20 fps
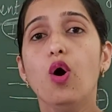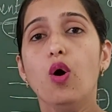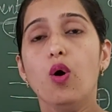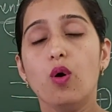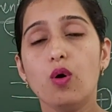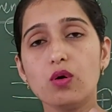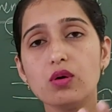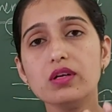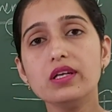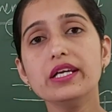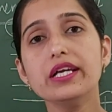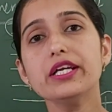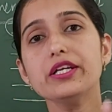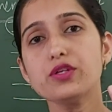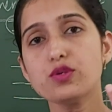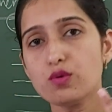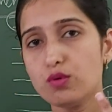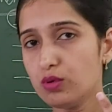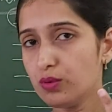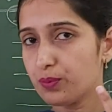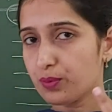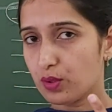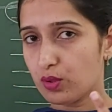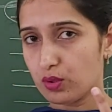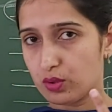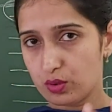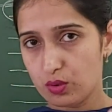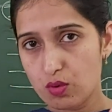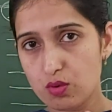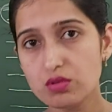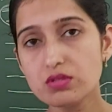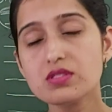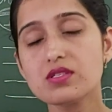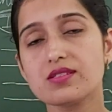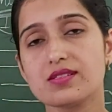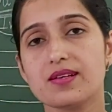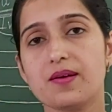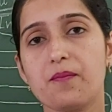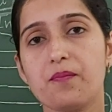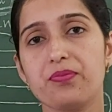only 2
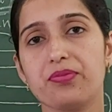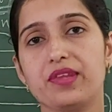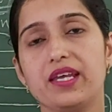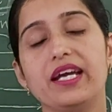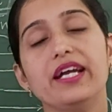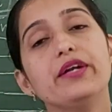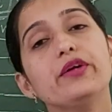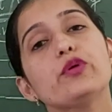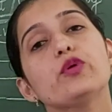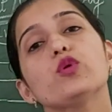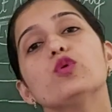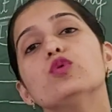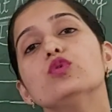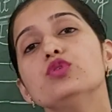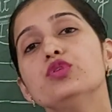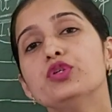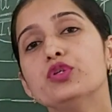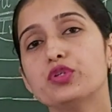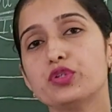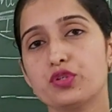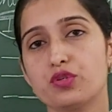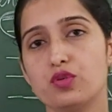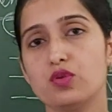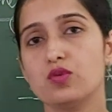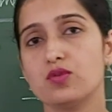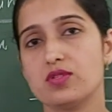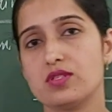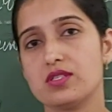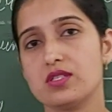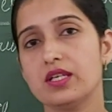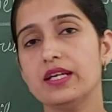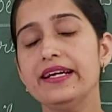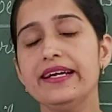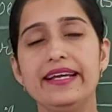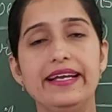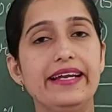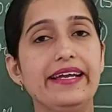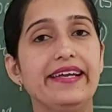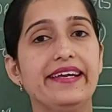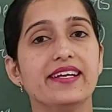protons and 2 neutrons.
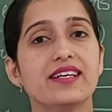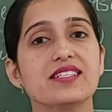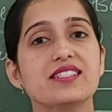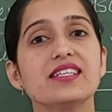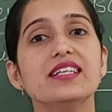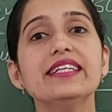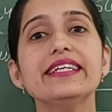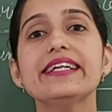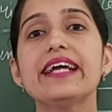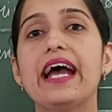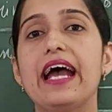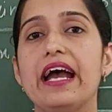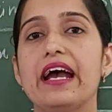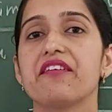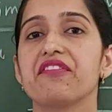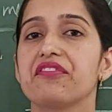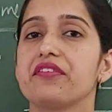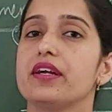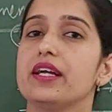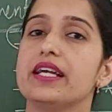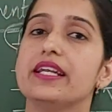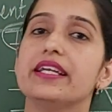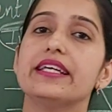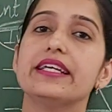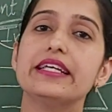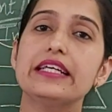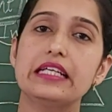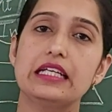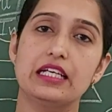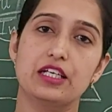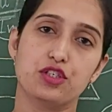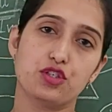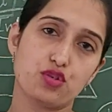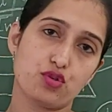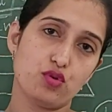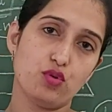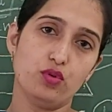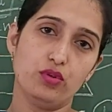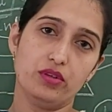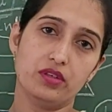It doesn't have any
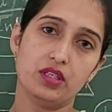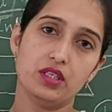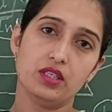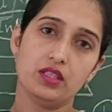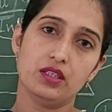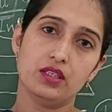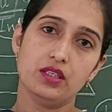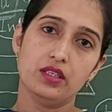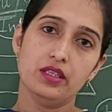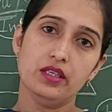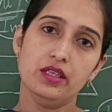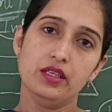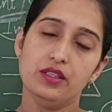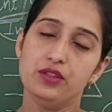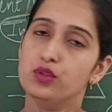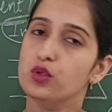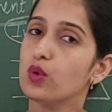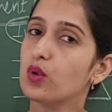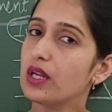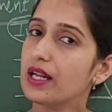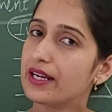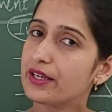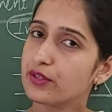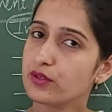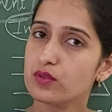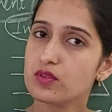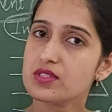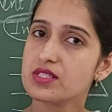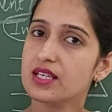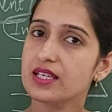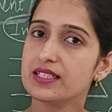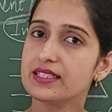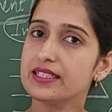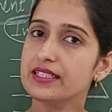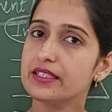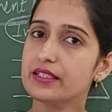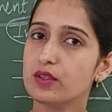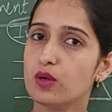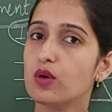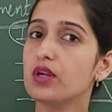electron. No electrons are
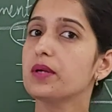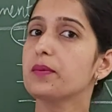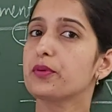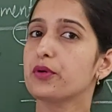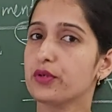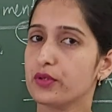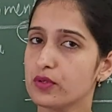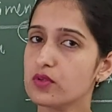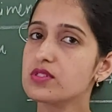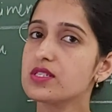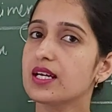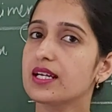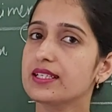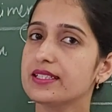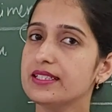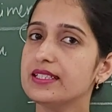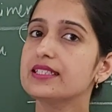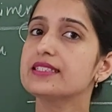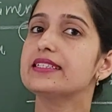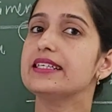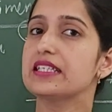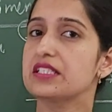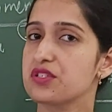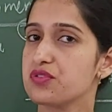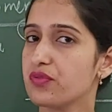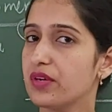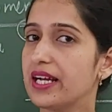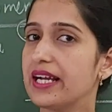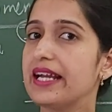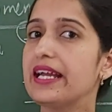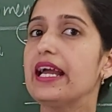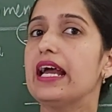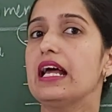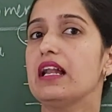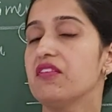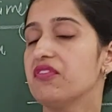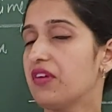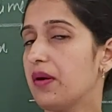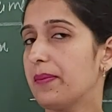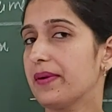there, only protons are there. That's why
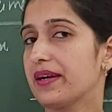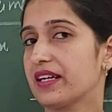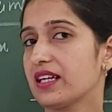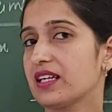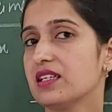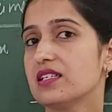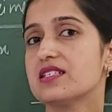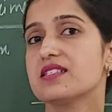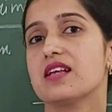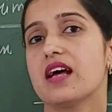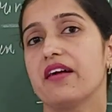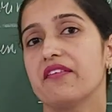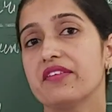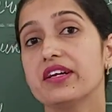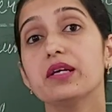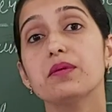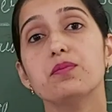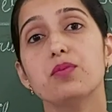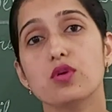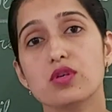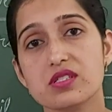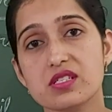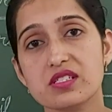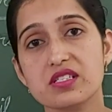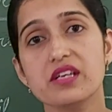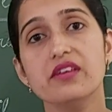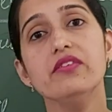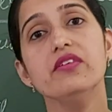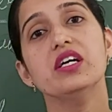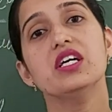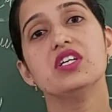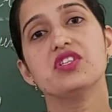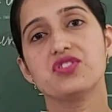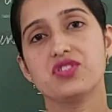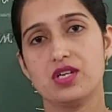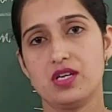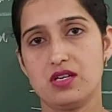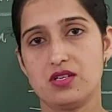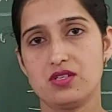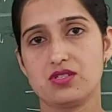alpha particle is having positive
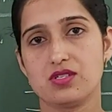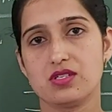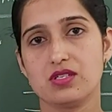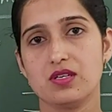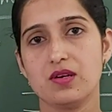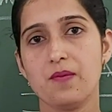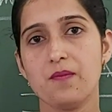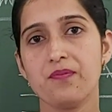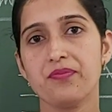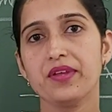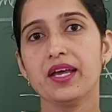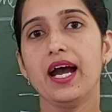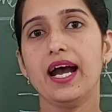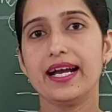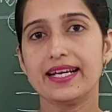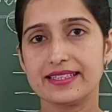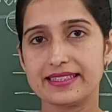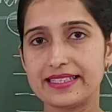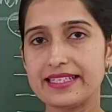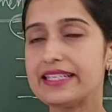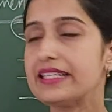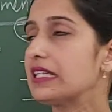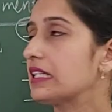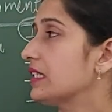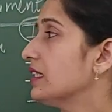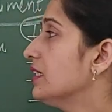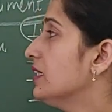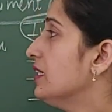charge. I think